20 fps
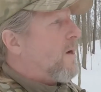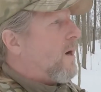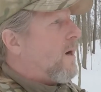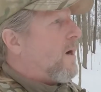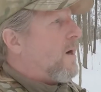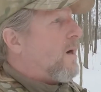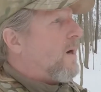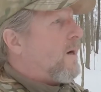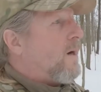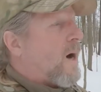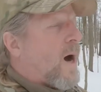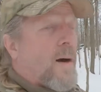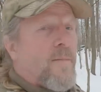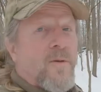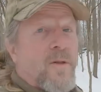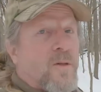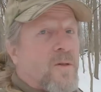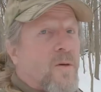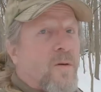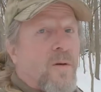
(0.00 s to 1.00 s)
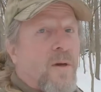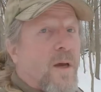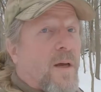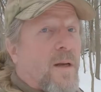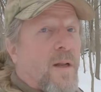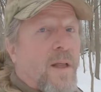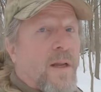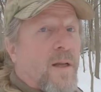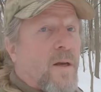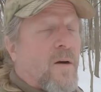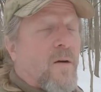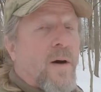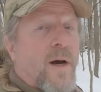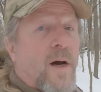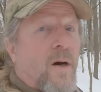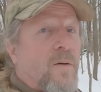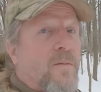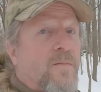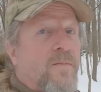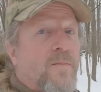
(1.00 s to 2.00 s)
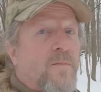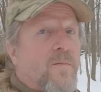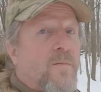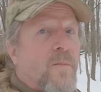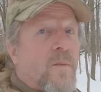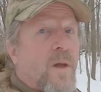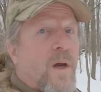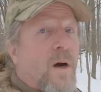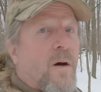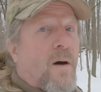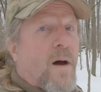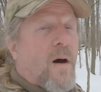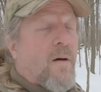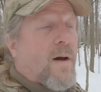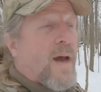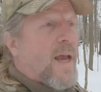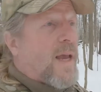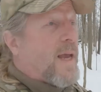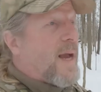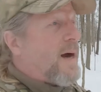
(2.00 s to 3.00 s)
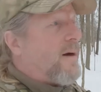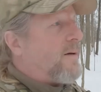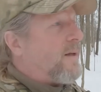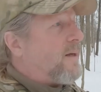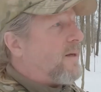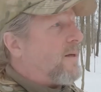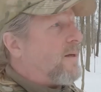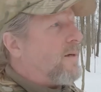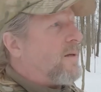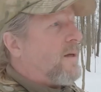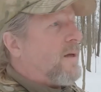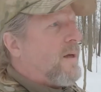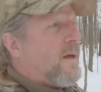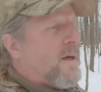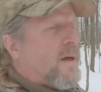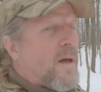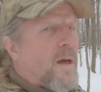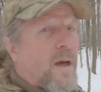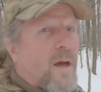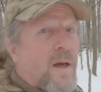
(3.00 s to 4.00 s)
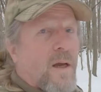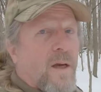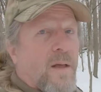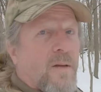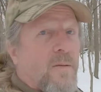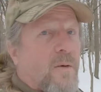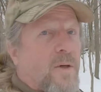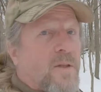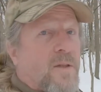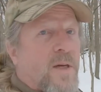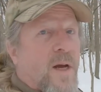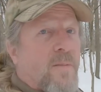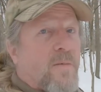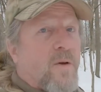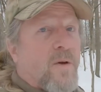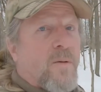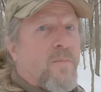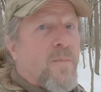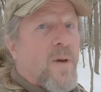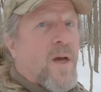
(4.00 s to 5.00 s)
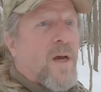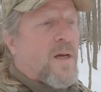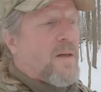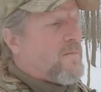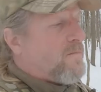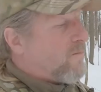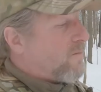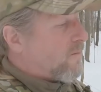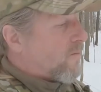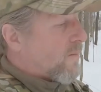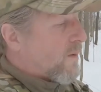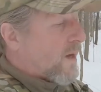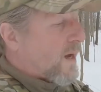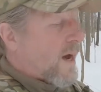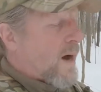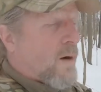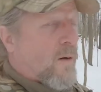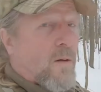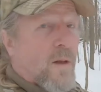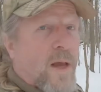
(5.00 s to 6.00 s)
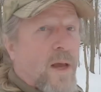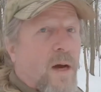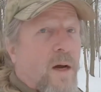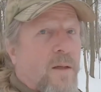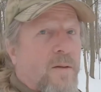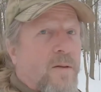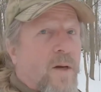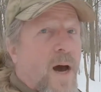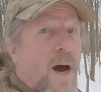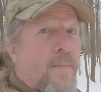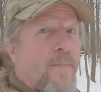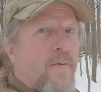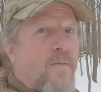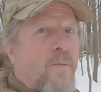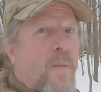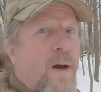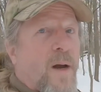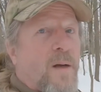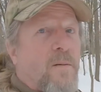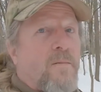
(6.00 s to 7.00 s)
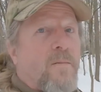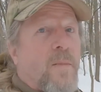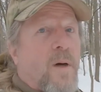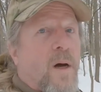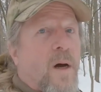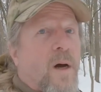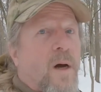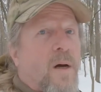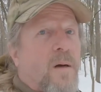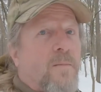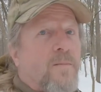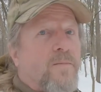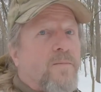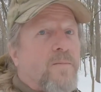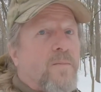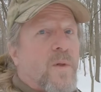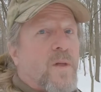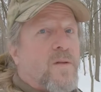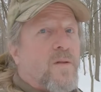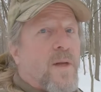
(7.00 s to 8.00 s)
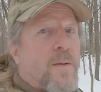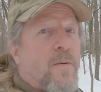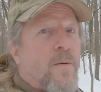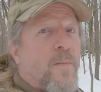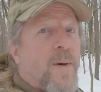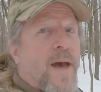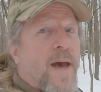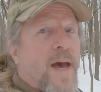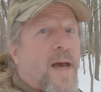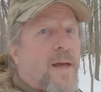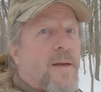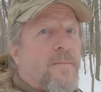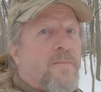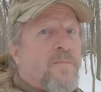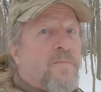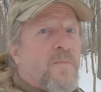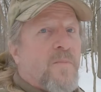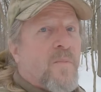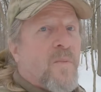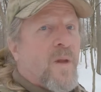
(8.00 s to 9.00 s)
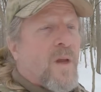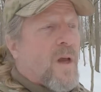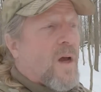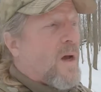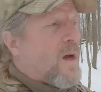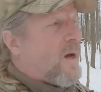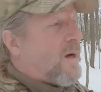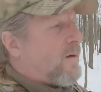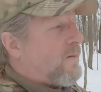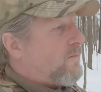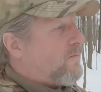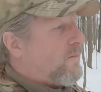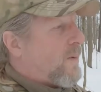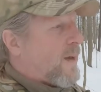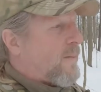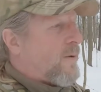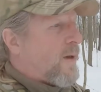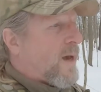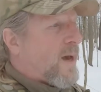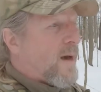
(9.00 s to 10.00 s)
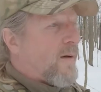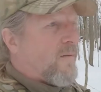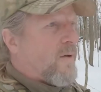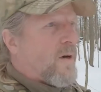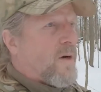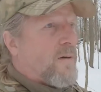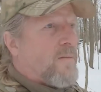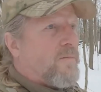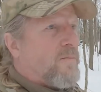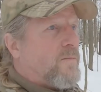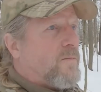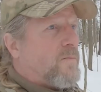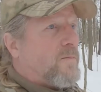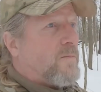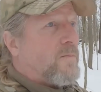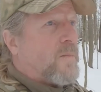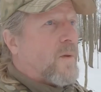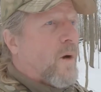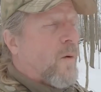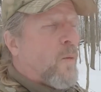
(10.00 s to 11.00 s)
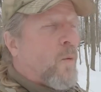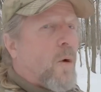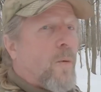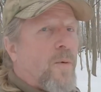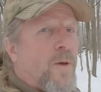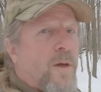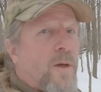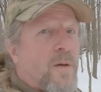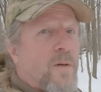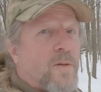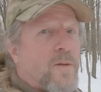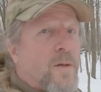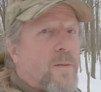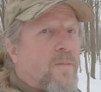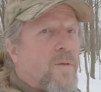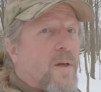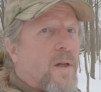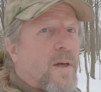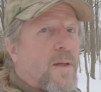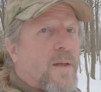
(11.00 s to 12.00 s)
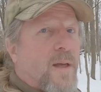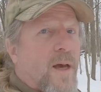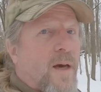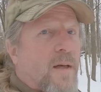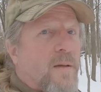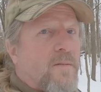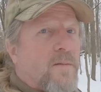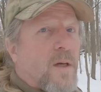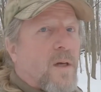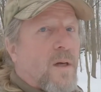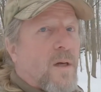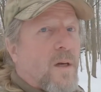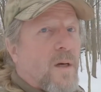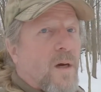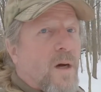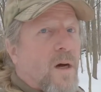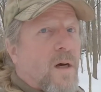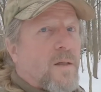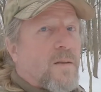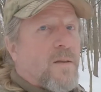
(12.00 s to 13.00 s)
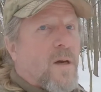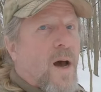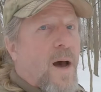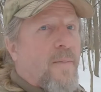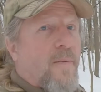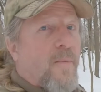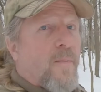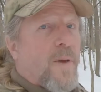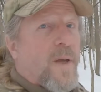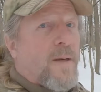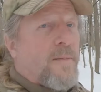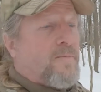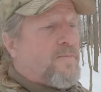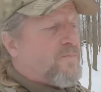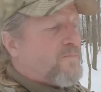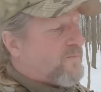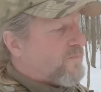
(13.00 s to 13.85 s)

Uh, I'm just going to and let it go out. I'll, I'll, hang out in it, and then when it's time to go to bed, I'll lay on top of my um, sleeping bag, uh, maybe have a a woobie or something like that on top of me,